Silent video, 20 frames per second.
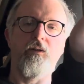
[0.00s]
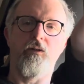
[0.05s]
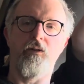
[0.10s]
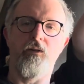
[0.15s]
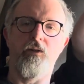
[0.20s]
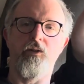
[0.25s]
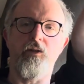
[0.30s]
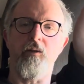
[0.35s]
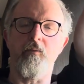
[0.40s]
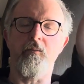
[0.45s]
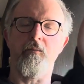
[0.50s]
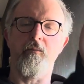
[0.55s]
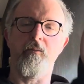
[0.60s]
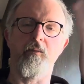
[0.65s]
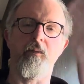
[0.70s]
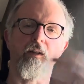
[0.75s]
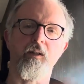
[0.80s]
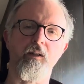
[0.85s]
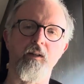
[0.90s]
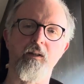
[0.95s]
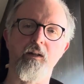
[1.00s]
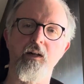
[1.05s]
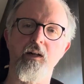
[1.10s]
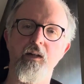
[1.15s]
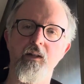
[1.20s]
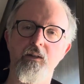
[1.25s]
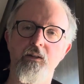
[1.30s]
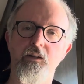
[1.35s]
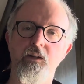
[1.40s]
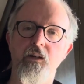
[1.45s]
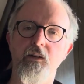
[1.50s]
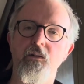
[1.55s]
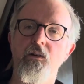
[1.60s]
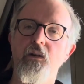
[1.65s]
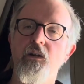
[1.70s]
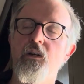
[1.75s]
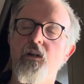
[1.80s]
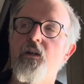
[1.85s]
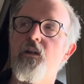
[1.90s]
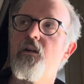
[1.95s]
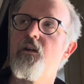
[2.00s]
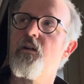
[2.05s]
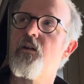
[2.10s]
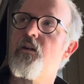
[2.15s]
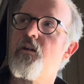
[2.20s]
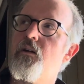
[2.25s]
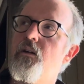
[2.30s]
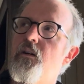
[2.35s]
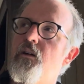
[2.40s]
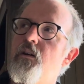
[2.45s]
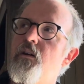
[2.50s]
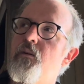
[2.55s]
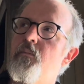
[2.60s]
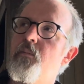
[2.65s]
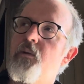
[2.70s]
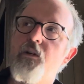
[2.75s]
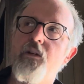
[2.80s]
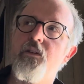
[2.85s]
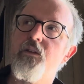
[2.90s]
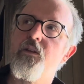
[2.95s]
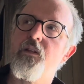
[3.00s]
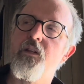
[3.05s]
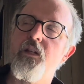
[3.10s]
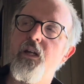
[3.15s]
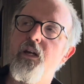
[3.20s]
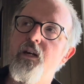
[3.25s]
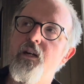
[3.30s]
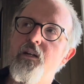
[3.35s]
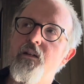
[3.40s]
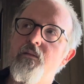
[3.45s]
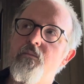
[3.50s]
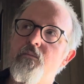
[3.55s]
Chum and Gansao. But other than that,